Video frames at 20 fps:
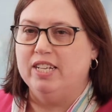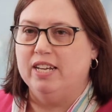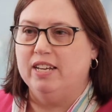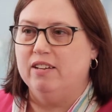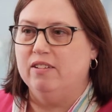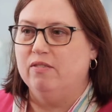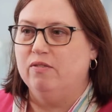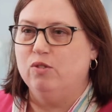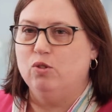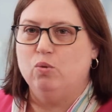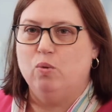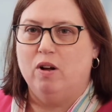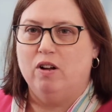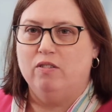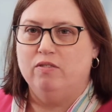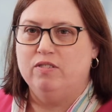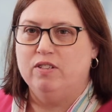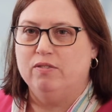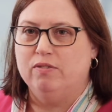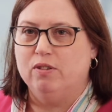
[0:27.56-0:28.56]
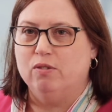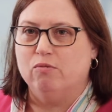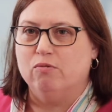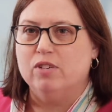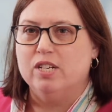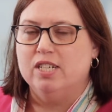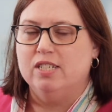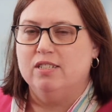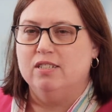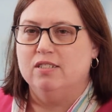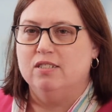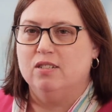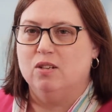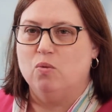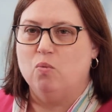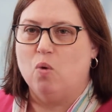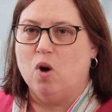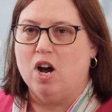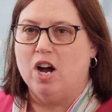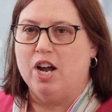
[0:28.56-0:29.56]
give 12 different reasons
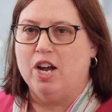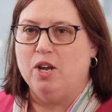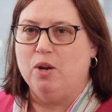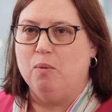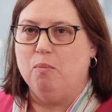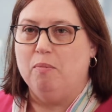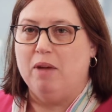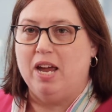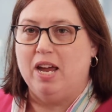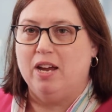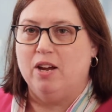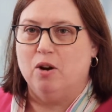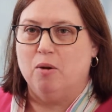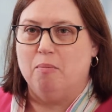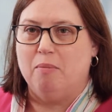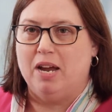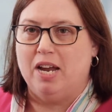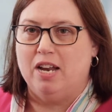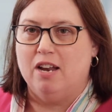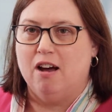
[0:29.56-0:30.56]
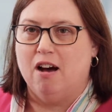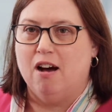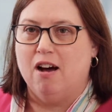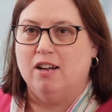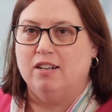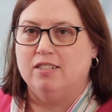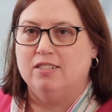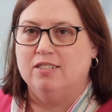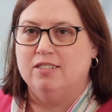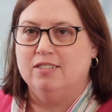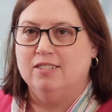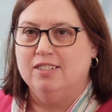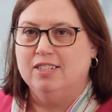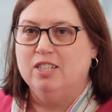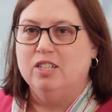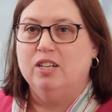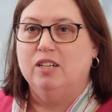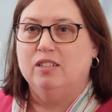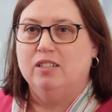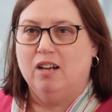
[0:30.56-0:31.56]
on why you may or may not
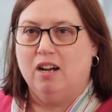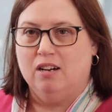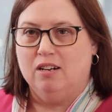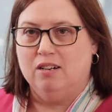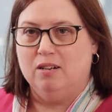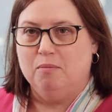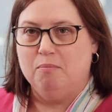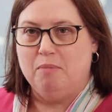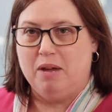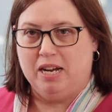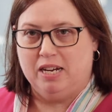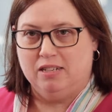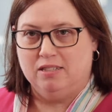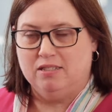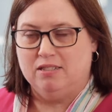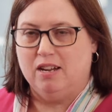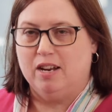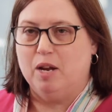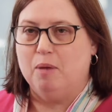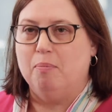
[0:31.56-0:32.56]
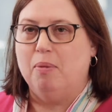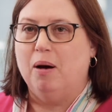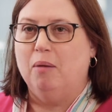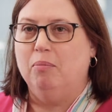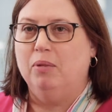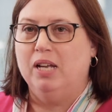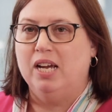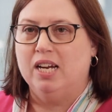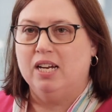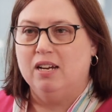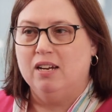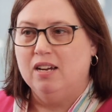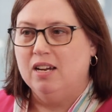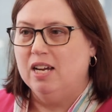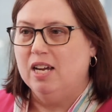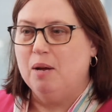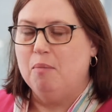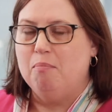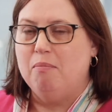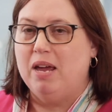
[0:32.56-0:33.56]
make a study public.
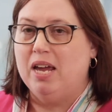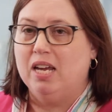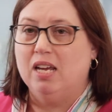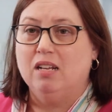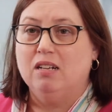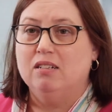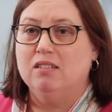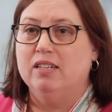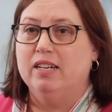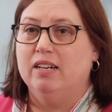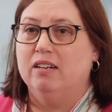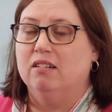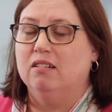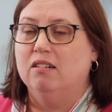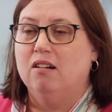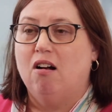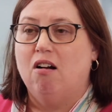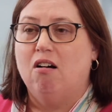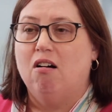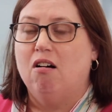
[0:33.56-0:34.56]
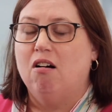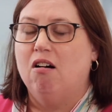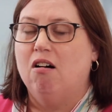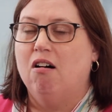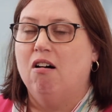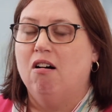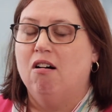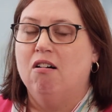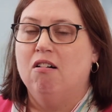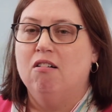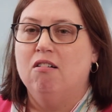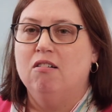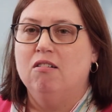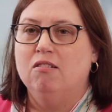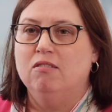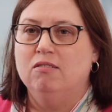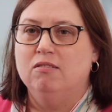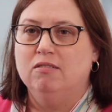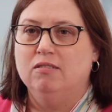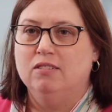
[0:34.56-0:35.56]
Make it clear.
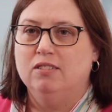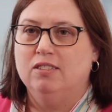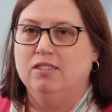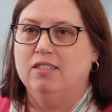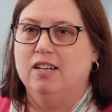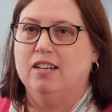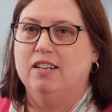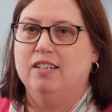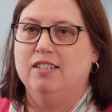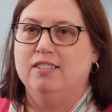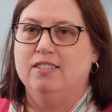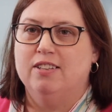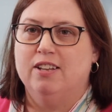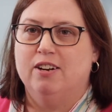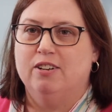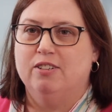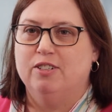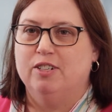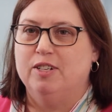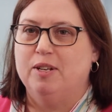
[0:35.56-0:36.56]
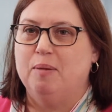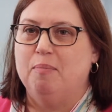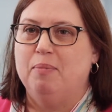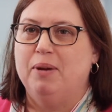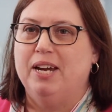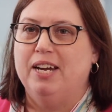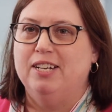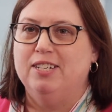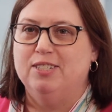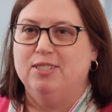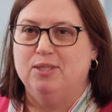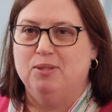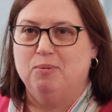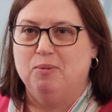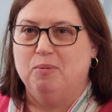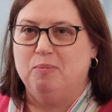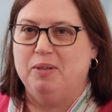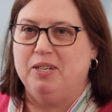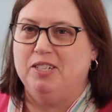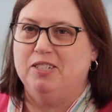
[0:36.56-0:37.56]
All studies that are done in patients
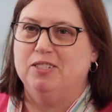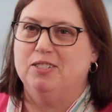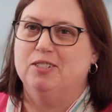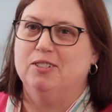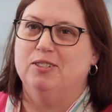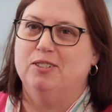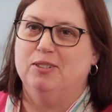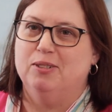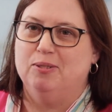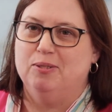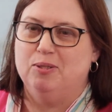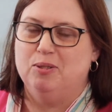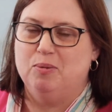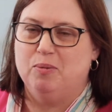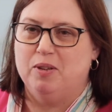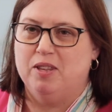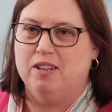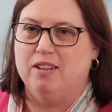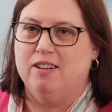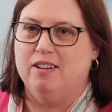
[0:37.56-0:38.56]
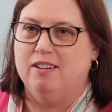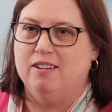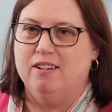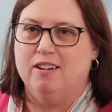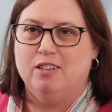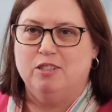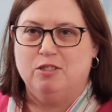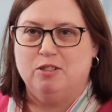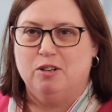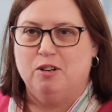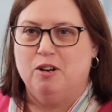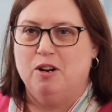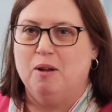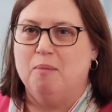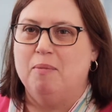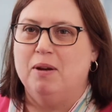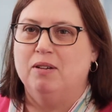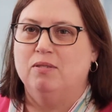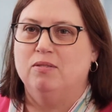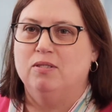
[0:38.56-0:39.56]
will be disclosed within a certain
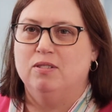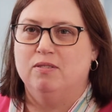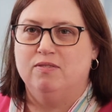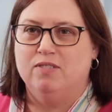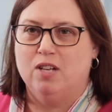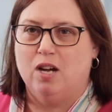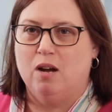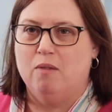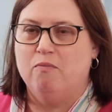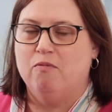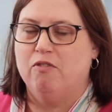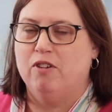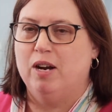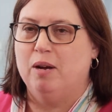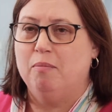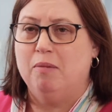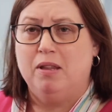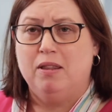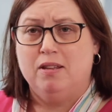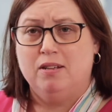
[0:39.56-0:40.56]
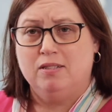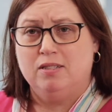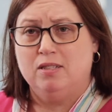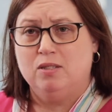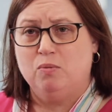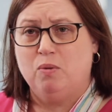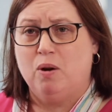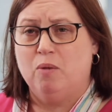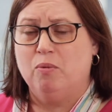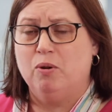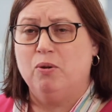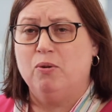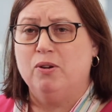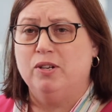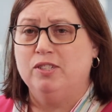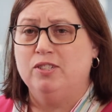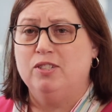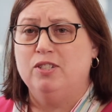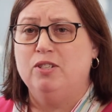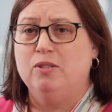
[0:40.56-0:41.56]
amount of time frame, and this is where we're
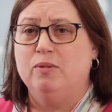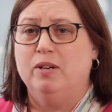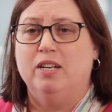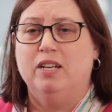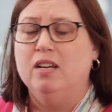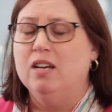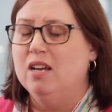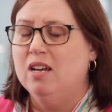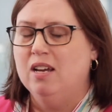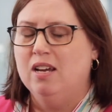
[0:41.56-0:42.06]
going to do it.